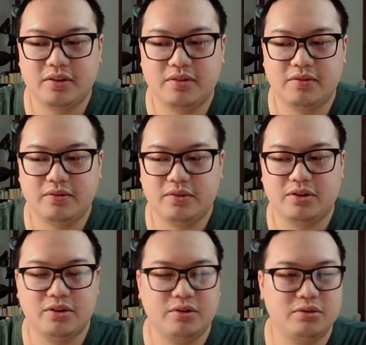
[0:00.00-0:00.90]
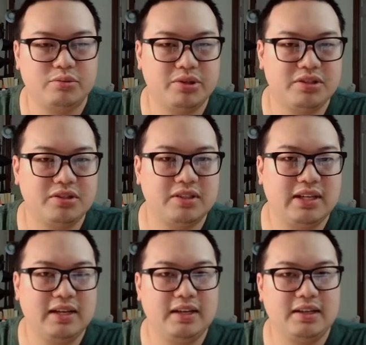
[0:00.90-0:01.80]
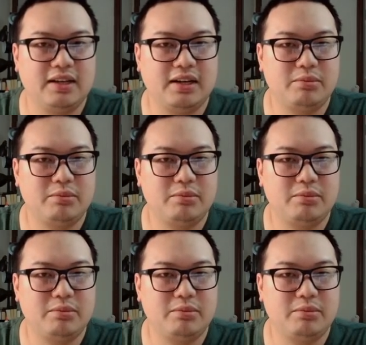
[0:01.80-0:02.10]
If you're gonna go into business, you got to